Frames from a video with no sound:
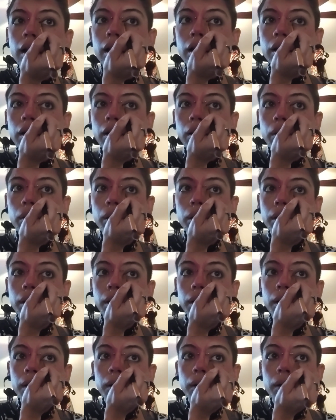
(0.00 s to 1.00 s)
Inner
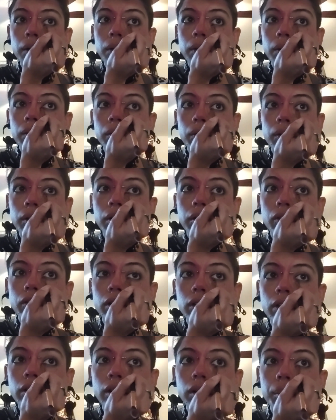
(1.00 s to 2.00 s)
corner, just for a
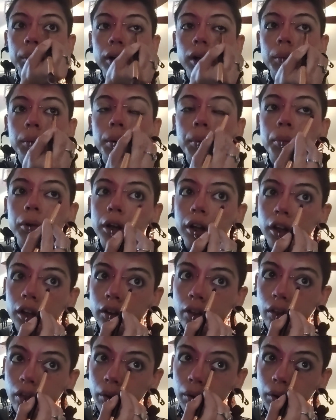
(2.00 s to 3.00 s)
fun little pop. I'm putting
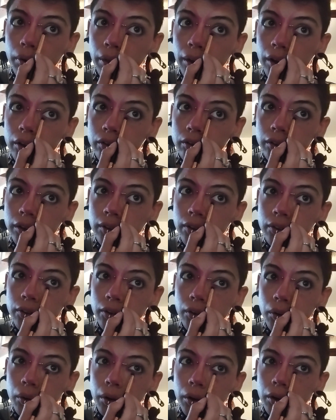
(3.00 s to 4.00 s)
on the lower lash line's
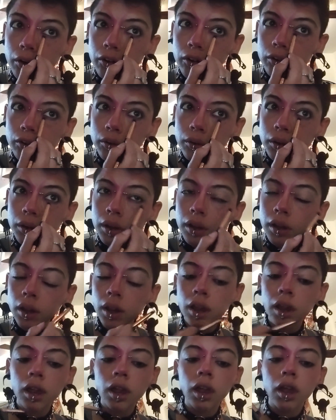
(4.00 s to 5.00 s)
inner corner too.
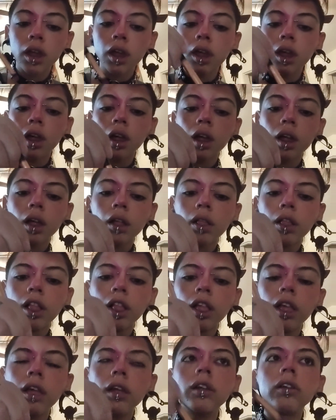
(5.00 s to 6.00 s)

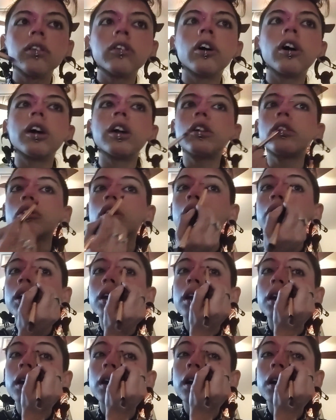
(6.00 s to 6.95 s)
Ugh, talking's hard.